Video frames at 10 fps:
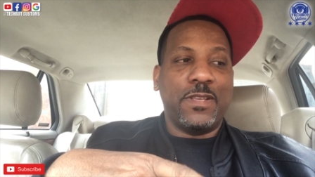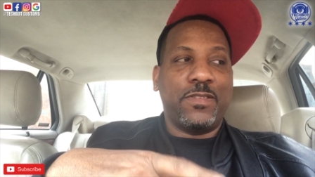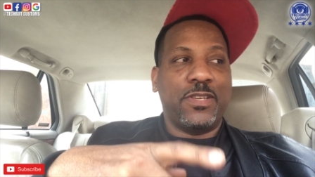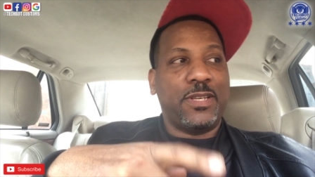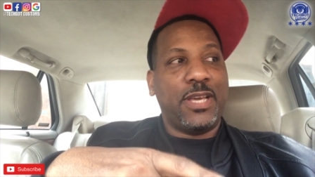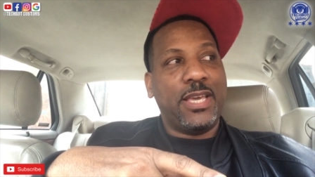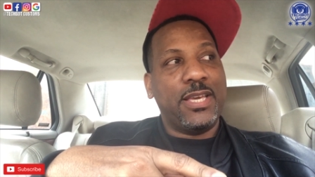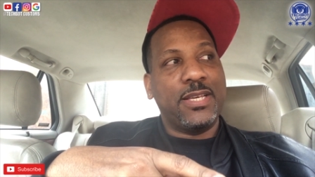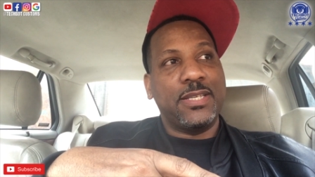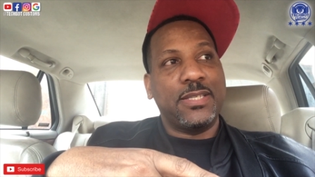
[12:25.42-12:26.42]
today
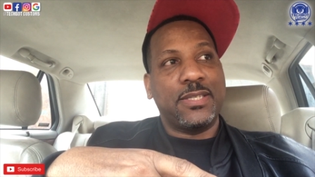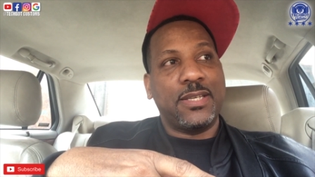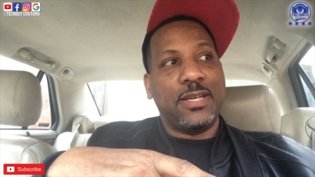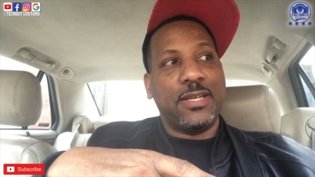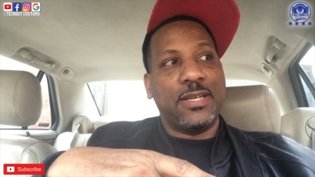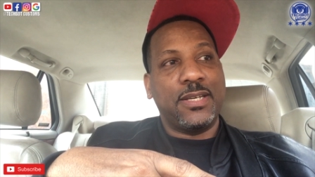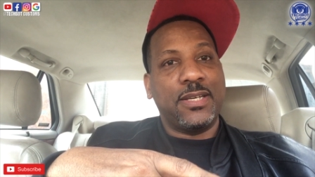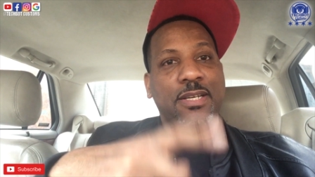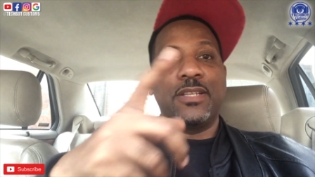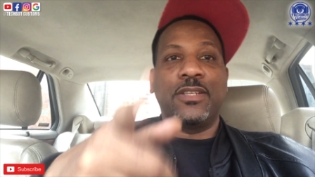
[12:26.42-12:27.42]
is
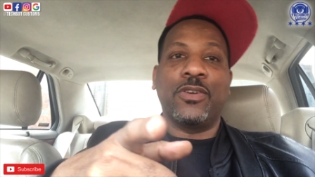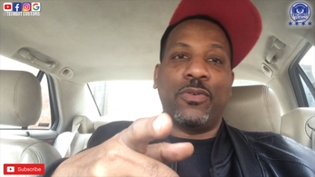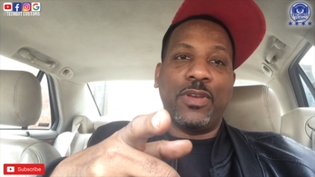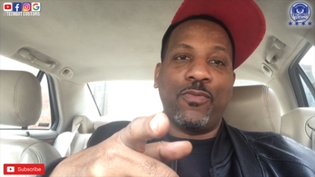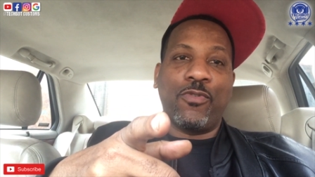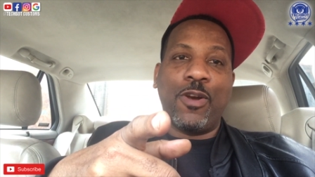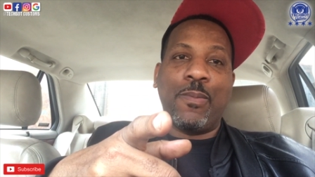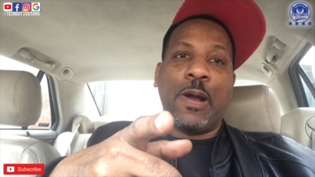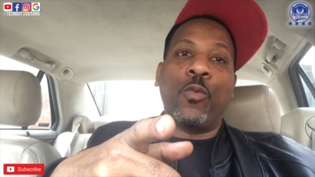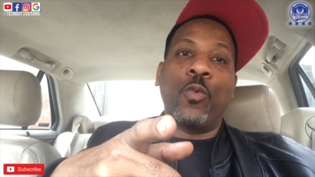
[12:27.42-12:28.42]
don't even worry
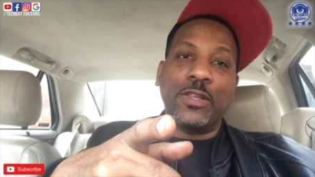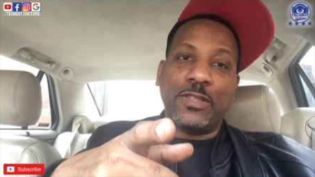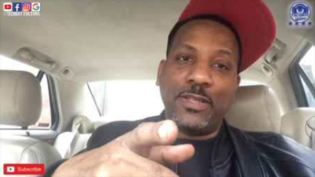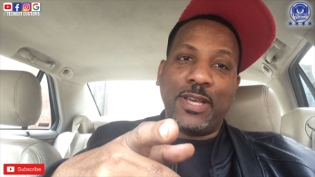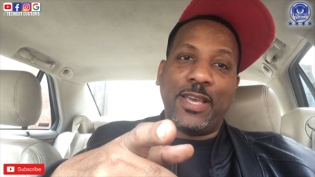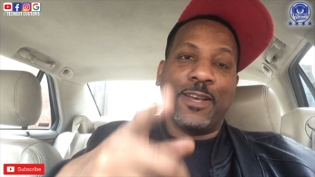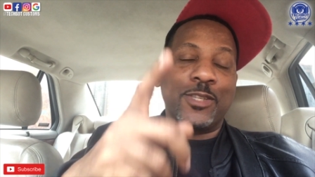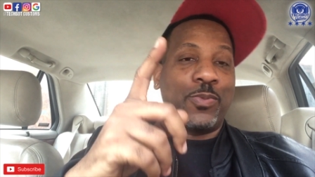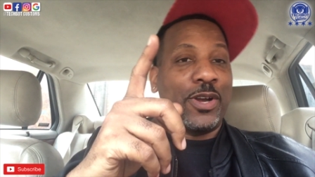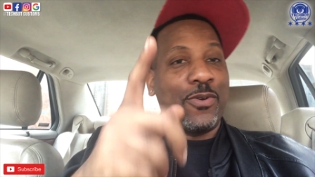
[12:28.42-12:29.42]
about what today is,
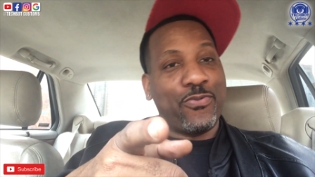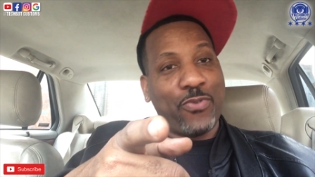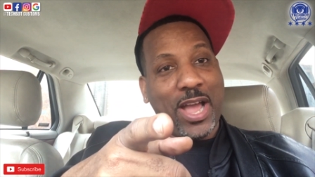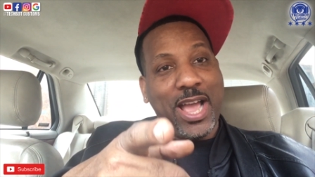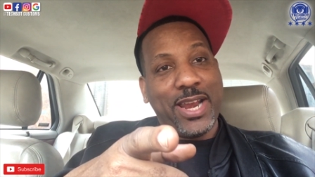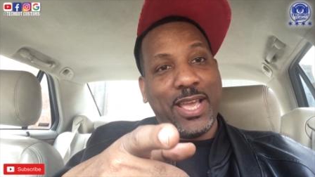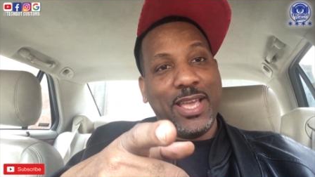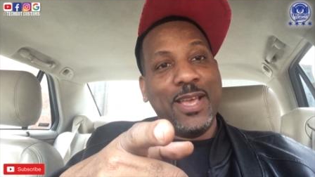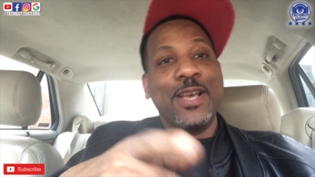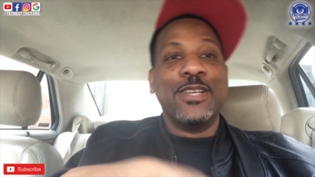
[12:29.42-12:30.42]
but on Friday,
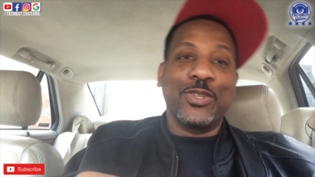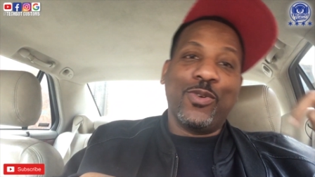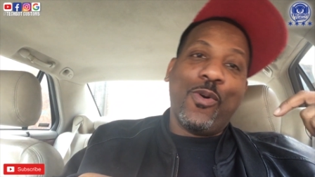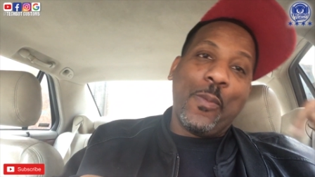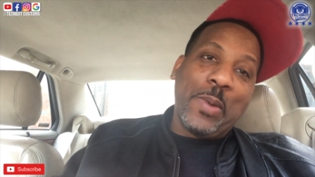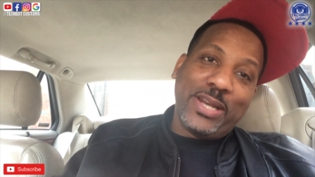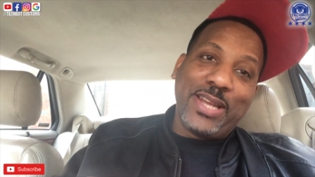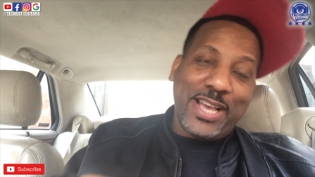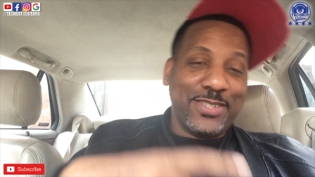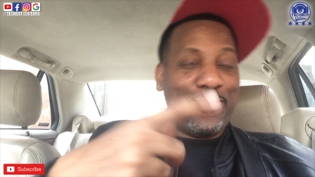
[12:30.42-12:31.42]
so on
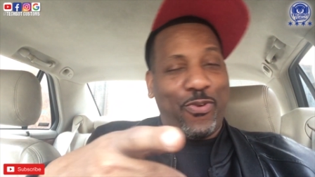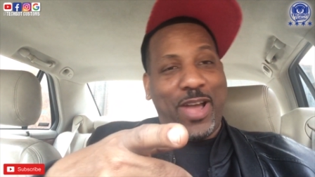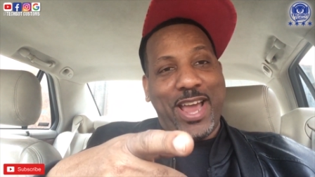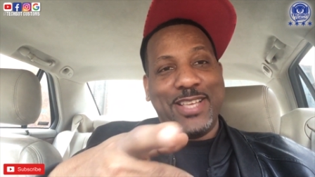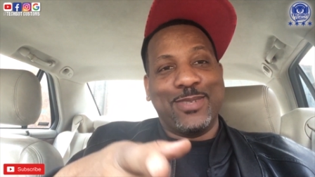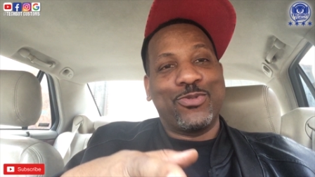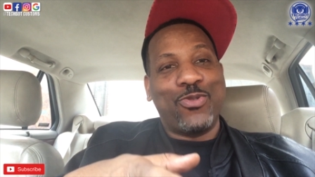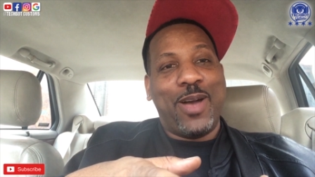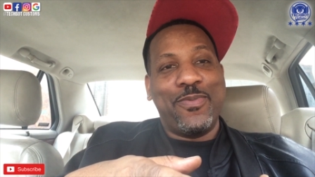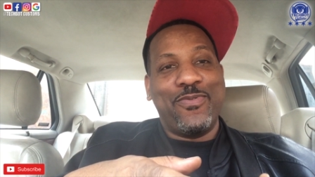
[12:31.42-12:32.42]
Mondays and Fridays I'm
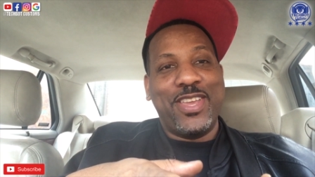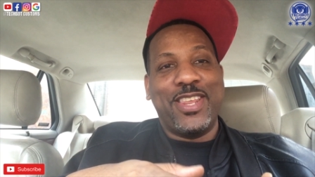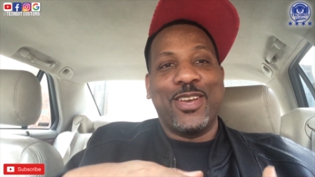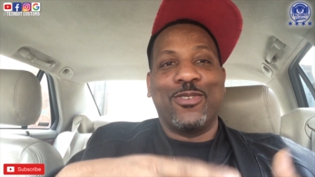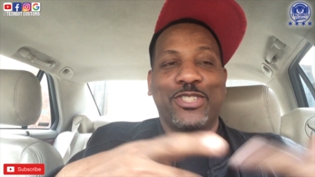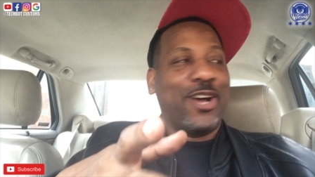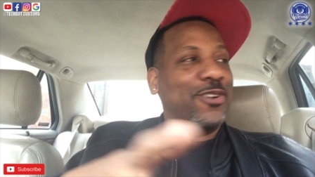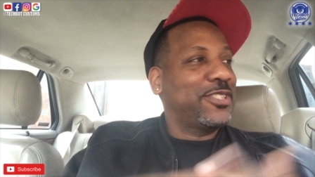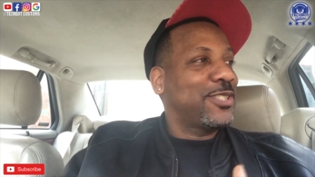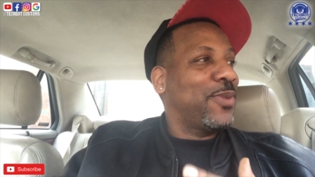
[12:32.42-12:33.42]
dropping videos.
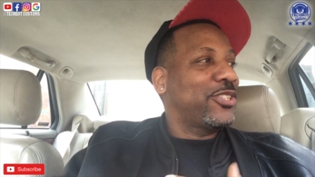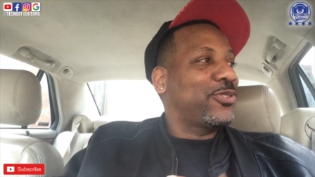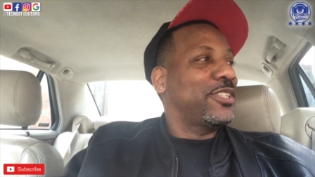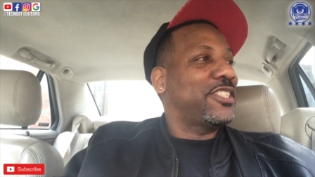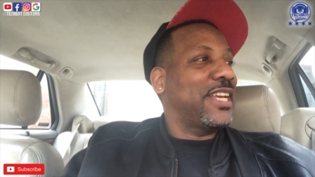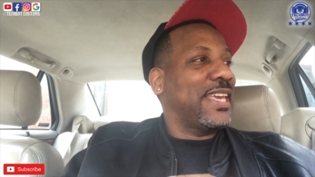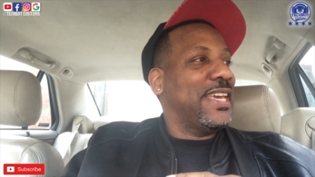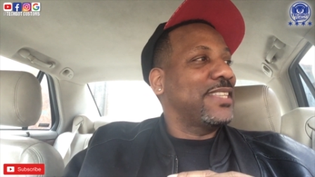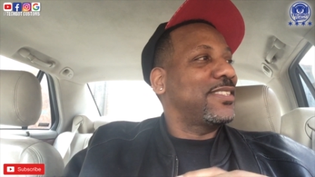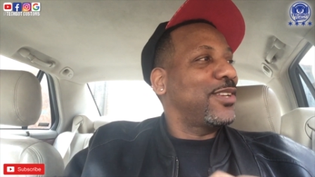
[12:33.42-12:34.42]
Y'all just make sure to check
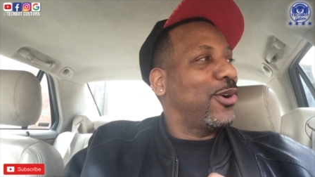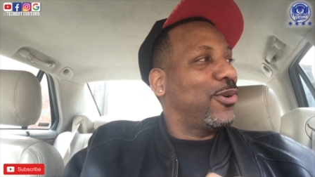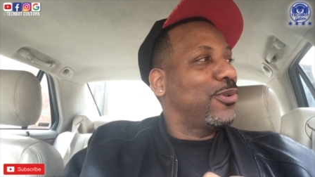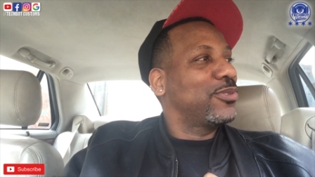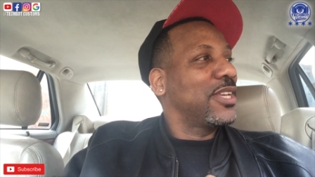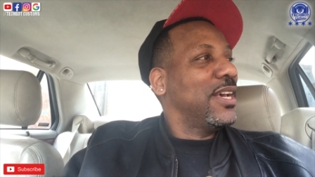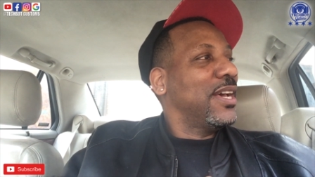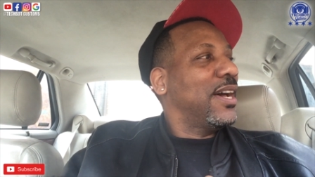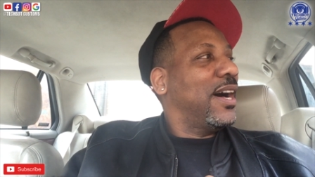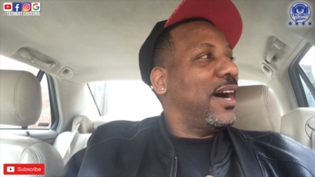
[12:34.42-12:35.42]
into those,
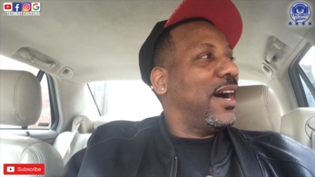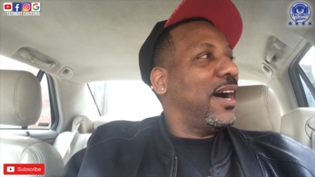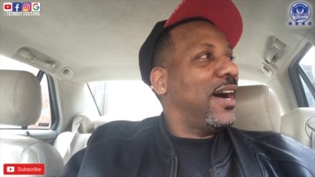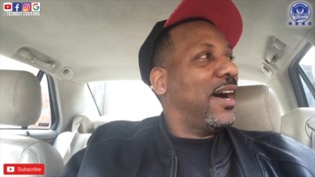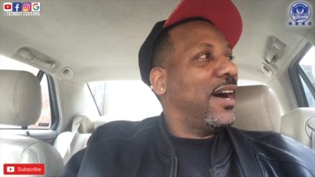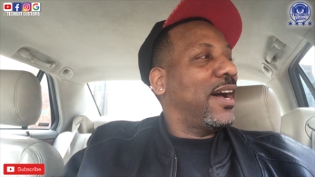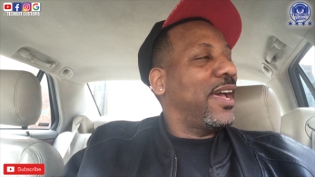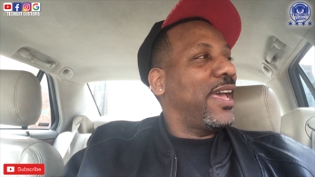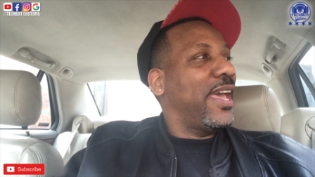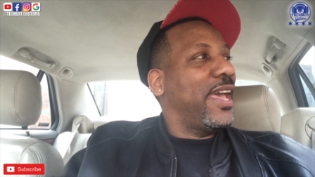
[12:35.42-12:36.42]

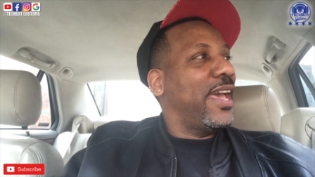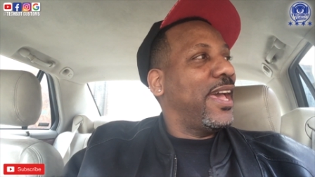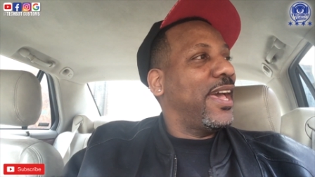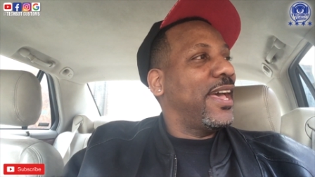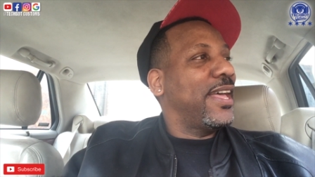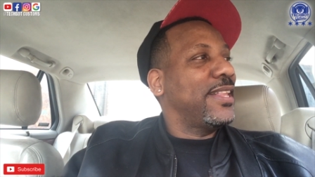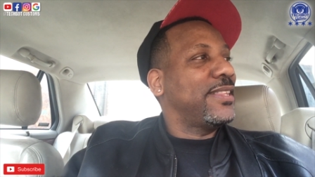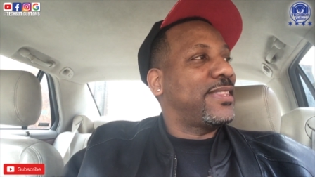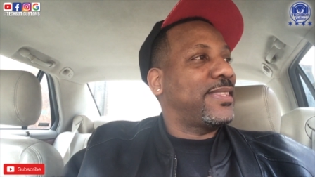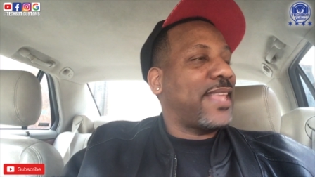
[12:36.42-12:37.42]

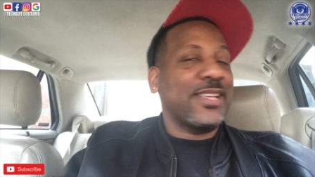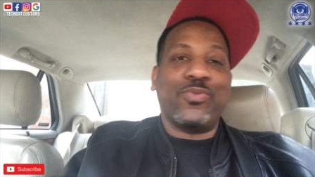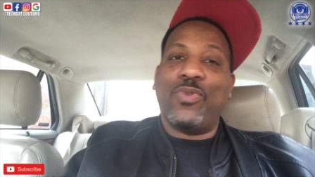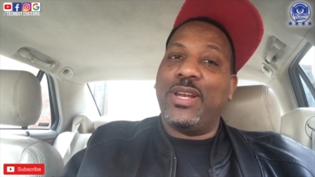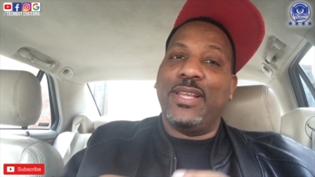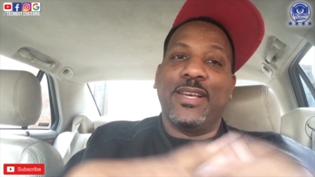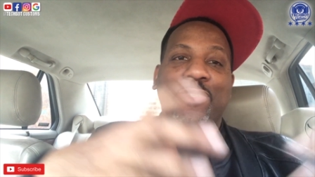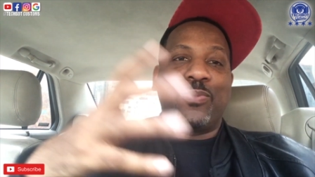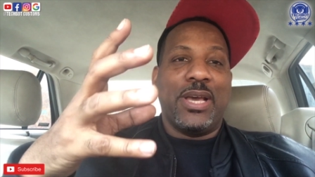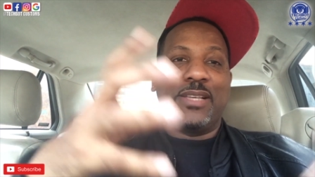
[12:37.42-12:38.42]
and that's what it
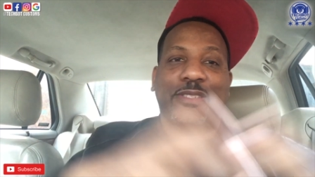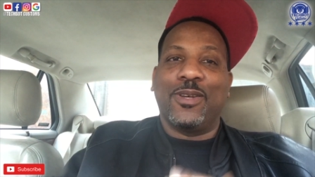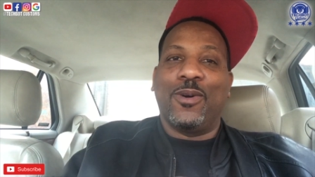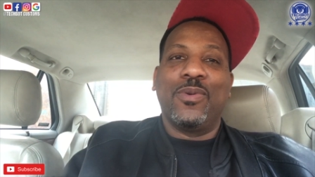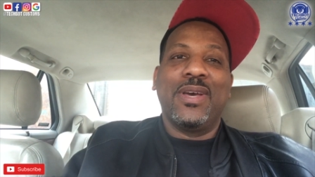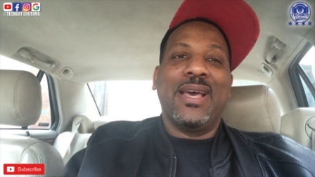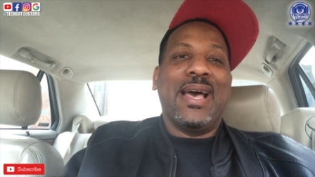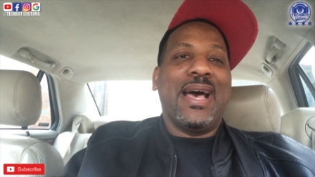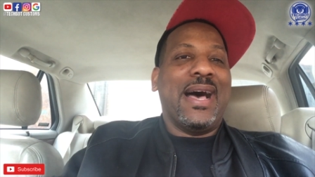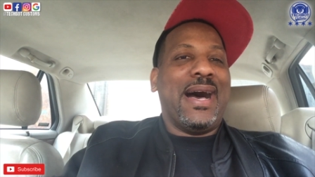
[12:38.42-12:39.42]
is, man. So
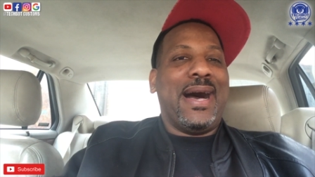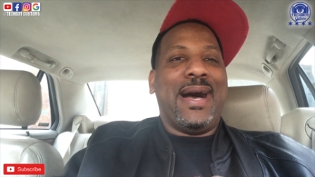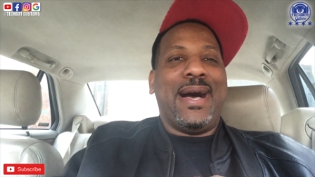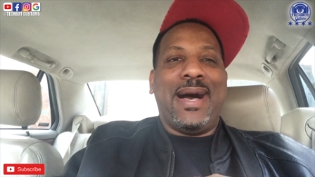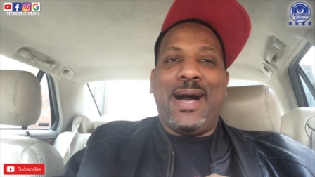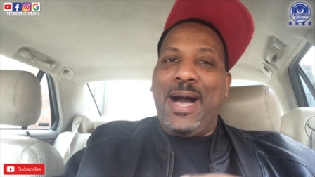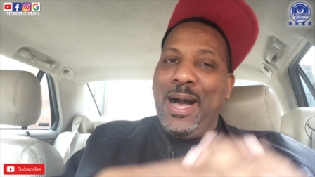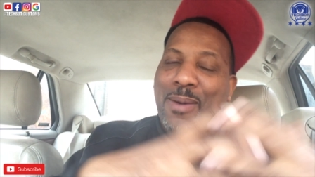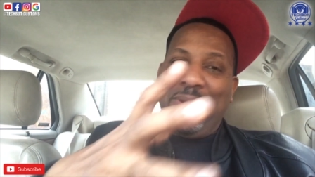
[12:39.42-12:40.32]
I'm